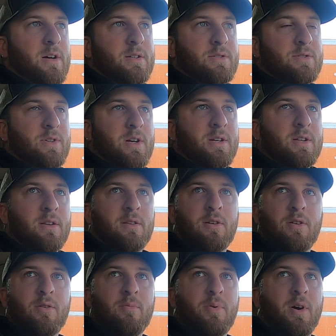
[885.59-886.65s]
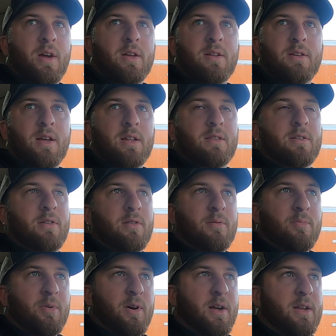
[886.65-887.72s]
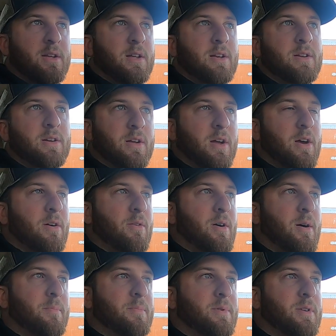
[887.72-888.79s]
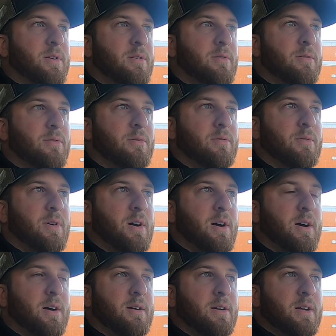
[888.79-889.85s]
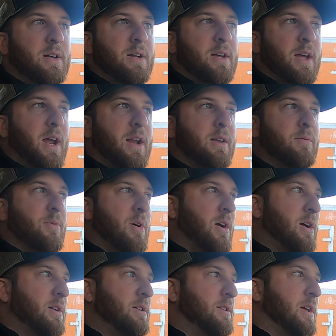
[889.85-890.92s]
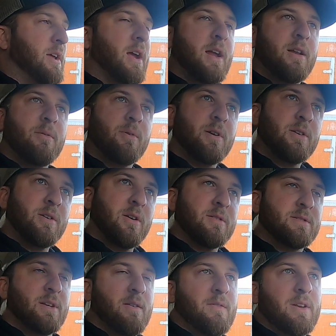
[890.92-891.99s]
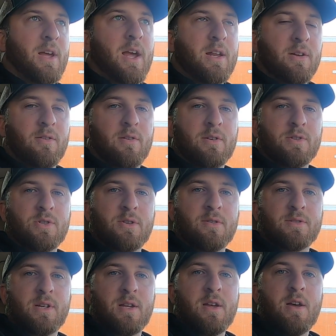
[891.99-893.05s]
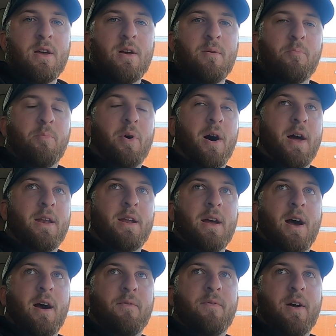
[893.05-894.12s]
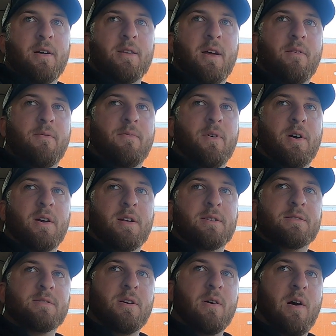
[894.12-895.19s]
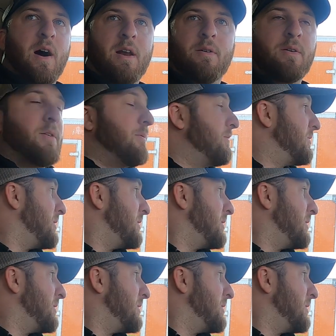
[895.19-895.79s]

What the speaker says: straight to the turnpike. You take the turnpike and you go up to 81. You take 81, you go 78, and you're in Jersey. But I found that funny, so I don't even